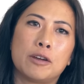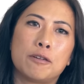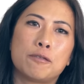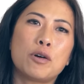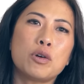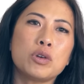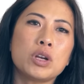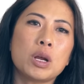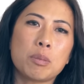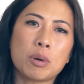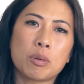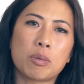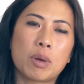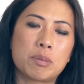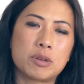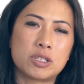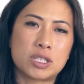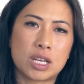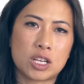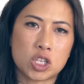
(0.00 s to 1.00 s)
Phone number
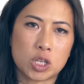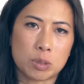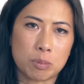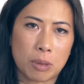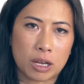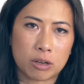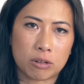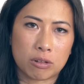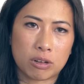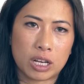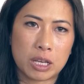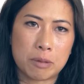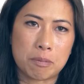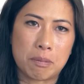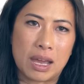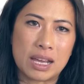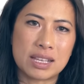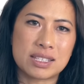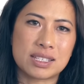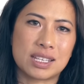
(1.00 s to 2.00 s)
reputation monitoring
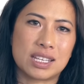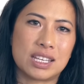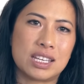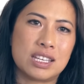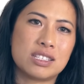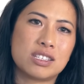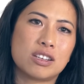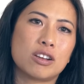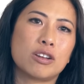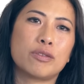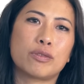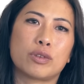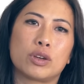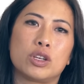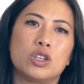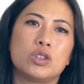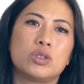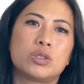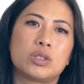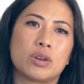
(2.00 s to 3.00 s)
makes it easier for
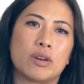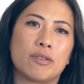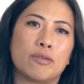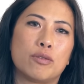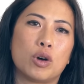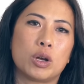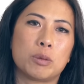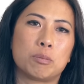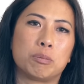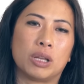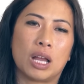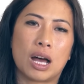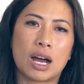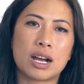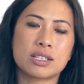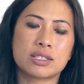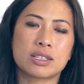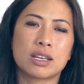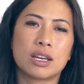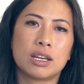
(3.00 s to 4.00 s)
you to avoid
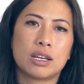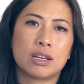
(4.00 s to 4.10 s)
blocks,